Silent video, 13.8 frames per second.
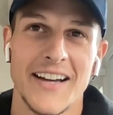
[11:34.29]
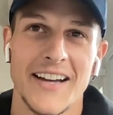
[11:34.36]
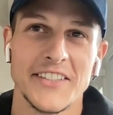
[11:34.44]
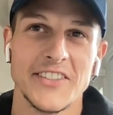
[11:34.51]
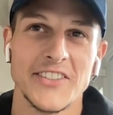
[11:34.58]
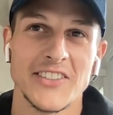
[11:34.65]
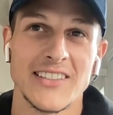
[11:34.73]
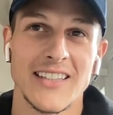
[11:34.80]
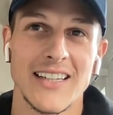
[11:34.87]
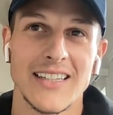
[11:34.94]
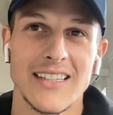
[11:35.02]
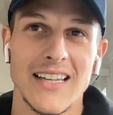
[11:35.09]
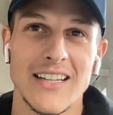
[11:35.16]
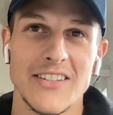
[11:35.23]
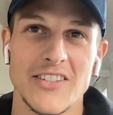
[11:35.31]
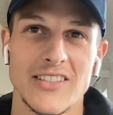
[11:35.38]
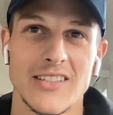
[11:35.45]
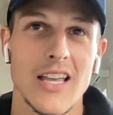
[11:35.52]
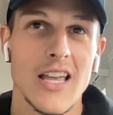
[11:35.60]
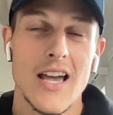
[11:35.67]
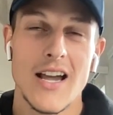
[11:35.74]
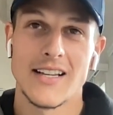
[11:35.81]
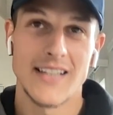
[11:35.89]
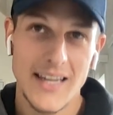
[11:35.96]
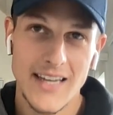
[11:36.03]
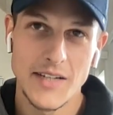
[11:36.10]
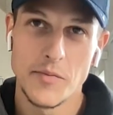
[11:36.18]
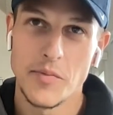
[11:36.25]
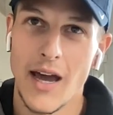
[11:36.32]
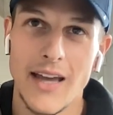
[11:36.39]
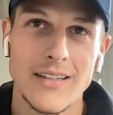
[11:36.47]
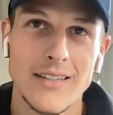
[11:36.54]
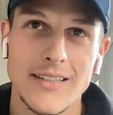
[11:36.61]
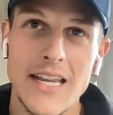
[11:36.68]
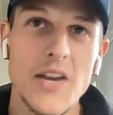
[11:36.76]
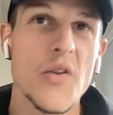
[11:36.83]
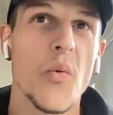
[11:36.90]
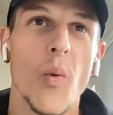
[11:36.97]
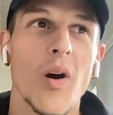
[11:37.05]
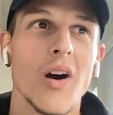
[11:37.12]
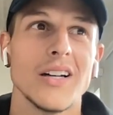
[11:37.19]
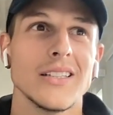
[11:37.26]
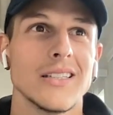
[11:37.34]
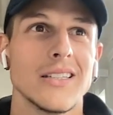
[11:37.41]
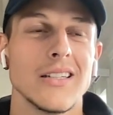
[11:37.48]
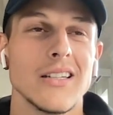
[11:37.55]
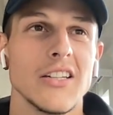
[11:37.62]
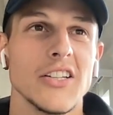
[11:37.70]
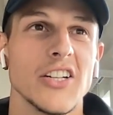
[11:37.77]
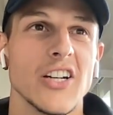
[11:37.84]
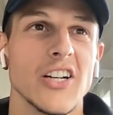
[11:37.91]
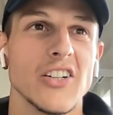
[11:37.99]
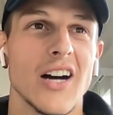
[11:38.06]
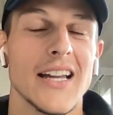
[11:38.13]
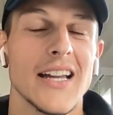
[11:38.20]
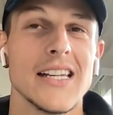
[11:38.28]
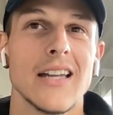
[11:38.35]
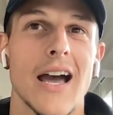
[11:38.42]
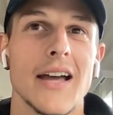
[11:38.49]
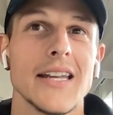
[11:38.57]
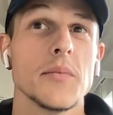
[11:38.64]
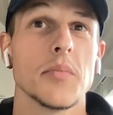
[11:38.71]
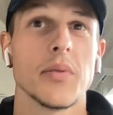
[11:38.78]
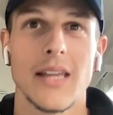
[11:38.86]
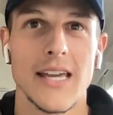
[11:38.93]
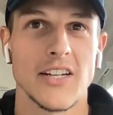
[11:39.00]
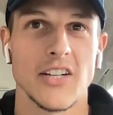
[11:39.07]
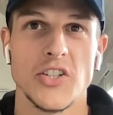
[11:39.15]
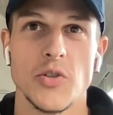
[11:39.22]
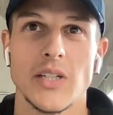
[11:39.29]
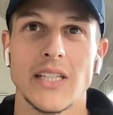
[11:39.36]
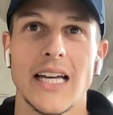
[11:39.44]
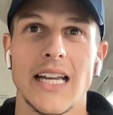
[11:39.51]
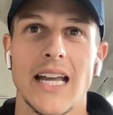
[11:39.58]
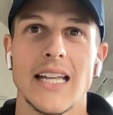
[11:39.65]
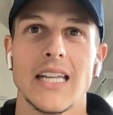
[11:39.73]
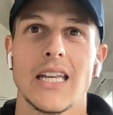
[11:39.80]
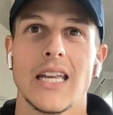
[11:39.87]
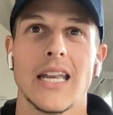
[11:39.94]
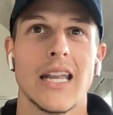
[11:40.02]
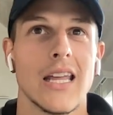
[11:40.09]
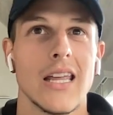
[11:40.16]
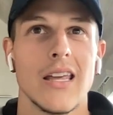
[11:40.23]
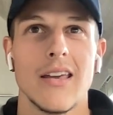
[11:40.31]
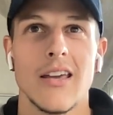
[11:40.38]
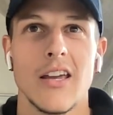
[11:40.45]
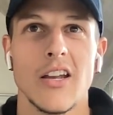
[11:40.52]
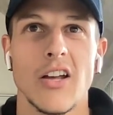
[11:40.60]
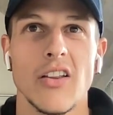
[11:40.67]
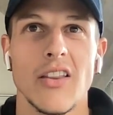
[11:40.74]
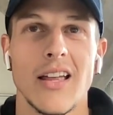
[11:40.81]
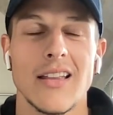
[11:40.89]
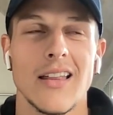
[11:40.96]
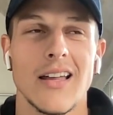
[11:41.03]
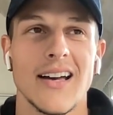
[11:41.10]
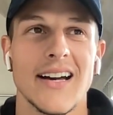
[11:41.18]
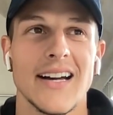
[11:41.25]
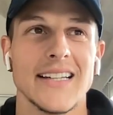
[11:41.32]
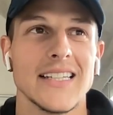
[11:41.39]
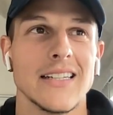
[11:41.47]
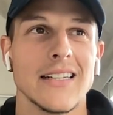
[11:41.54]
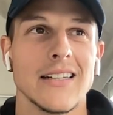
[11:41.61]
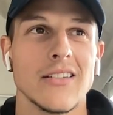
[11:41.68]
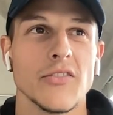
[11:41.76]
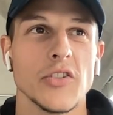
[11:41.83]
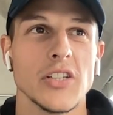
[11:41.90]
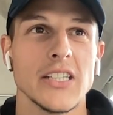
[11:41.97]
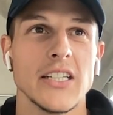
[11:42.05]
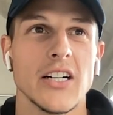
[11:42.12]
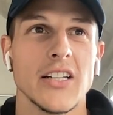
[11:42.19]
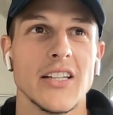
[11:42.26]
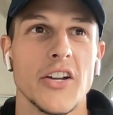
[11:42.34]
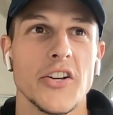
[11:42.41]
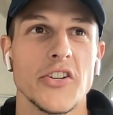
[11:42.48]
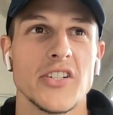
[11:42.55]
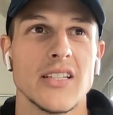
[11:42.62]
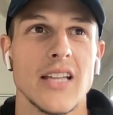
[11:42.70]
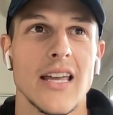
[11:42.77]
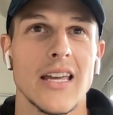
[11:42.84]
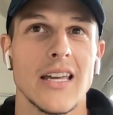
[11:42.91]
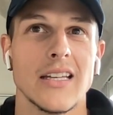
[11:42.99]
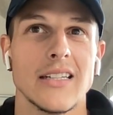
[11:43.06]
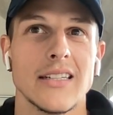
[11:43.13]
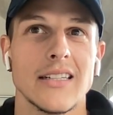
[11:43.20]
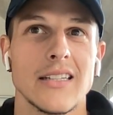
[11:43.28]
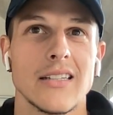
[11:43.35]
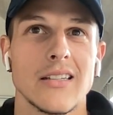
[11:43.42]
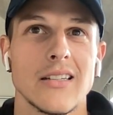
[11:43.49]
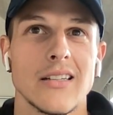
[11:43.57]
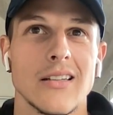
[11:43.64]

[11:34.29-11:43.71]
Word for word: kind of doing that and just because i had i didn't want you know i didn't i didn't plan on doing that i didn't you know that I didn't really understand.